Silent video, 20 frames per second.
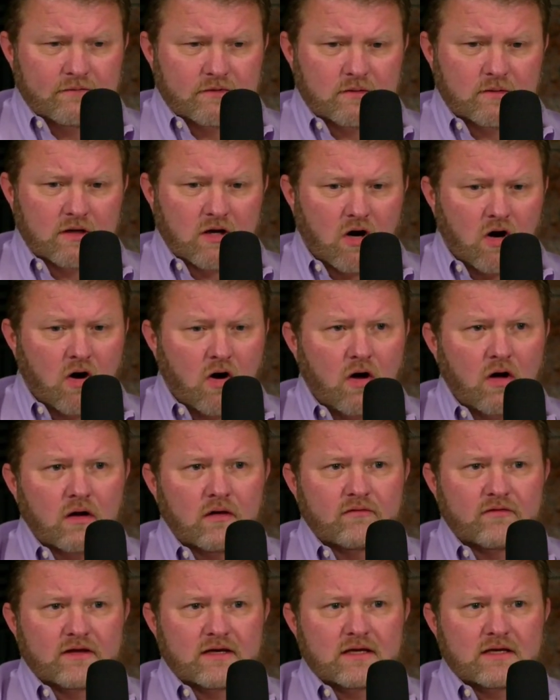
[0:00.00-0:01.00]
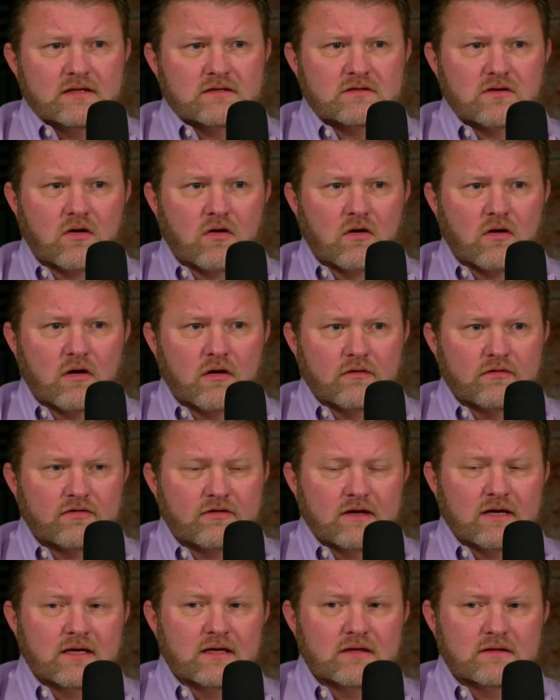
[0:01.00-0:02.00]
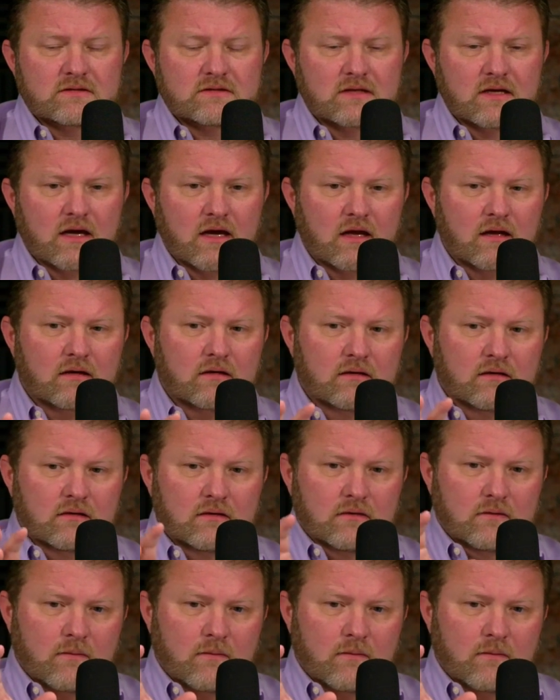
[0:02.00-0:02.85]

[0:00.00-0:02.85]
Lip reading: I mean, all of these are things that